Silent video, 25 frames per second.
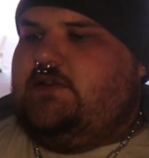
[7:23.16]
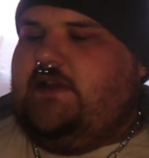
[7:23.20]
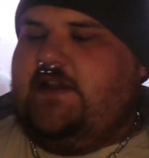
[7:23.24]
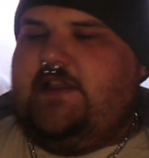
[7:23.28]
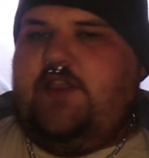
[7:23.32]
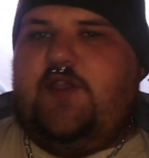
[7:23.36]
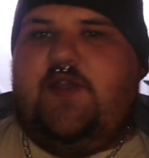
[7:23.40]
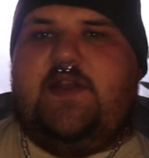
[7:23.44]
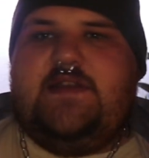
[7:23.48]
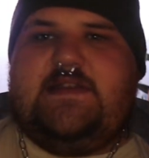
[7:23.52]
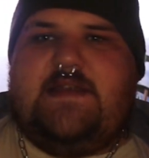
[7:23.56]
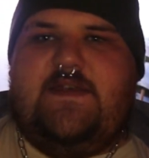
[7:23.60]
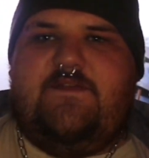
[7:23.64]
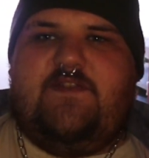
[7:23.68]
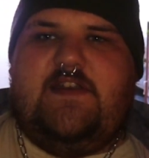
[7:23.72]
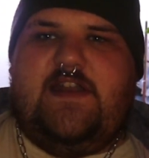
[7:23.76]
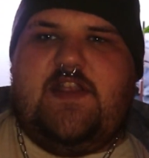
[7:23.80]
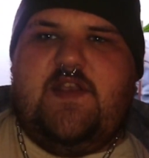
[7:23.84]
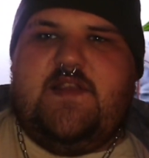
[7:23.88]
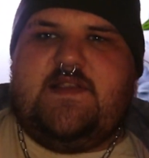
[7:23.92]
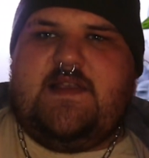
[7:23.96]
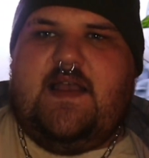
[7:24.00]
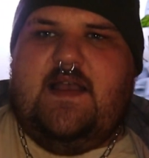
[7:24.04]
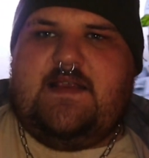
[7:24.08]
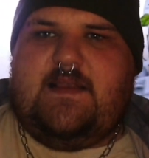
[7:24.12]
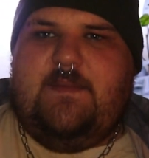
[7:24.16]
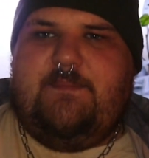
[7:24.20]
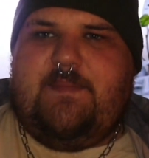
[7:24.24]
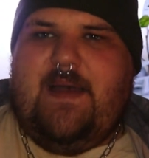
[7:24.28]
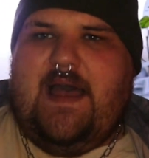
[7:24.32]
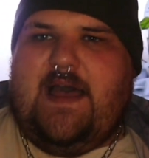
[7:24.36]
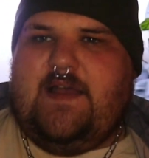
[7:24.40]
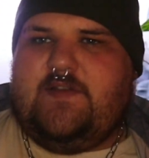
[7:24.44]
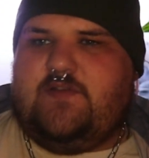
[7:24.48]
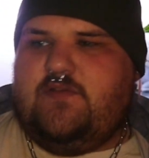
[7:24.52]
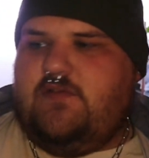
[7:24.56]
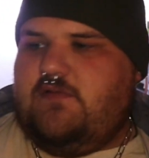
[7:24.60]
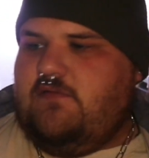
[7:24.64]
like you could definitely use that as a
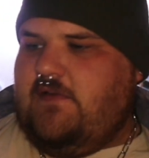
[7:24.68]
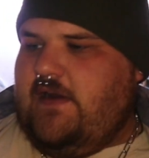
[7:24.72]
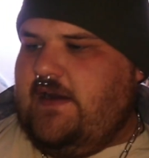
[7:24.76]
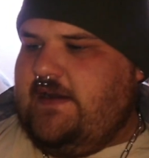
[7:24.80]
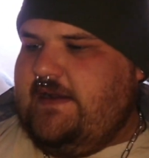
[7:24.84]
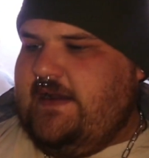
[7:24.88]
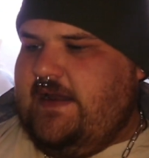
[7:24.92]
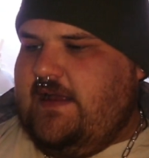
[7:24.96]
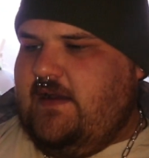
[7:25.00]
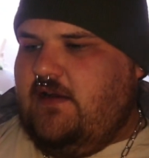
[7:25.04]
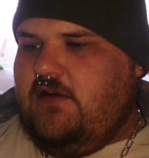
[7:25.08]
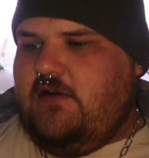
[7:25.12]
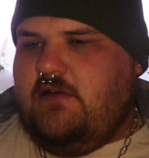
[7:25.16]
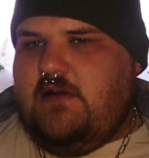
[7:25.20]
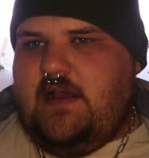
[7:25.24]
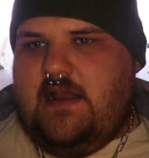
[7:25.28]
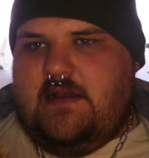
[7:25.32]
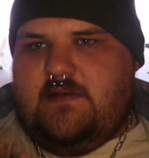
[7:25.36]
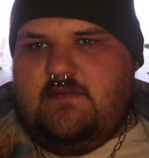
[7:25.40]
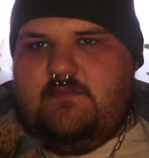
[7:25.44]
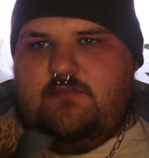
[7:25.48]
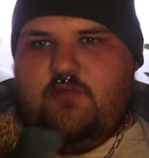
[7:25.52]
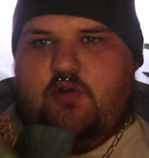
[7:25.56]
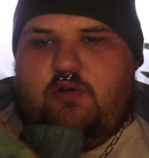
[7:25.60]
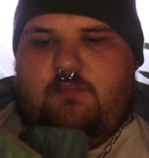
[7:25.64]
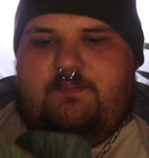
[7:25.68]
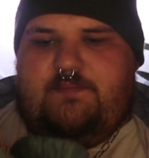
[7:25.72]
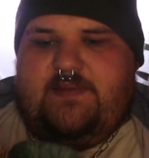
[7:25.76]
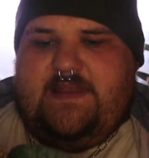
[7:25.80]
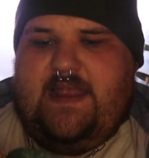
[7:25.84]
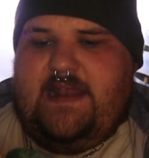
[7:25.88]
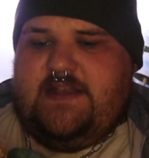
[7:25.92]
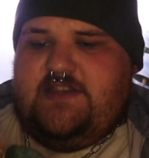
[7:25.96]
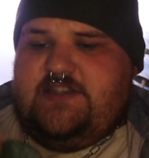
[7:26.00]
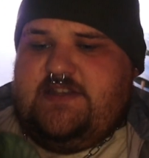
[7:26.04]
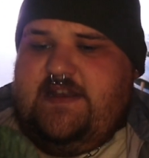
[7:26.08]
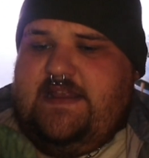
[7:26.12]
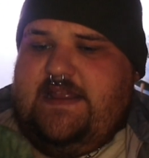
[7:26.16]
paddle right now, or
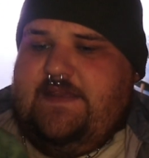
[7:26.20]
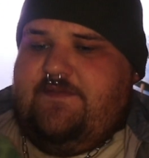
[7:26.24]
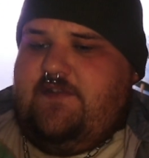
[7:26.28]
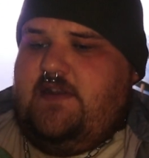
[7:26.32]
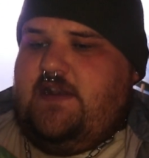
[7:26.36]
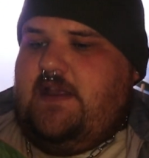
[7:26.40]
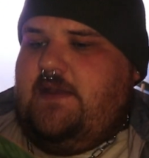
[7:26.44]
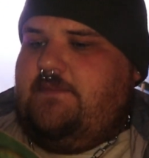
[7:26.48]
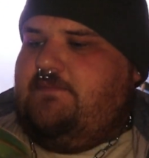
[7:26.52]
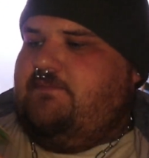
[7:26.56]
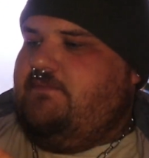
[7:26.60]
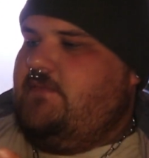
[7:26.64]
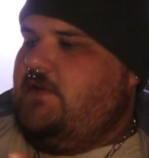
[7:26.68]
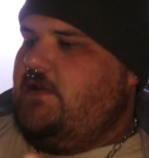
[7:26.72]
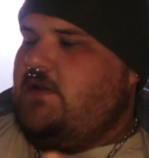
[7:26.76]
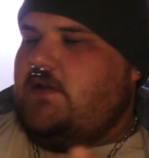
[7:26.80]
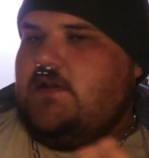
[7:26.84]
potentially even a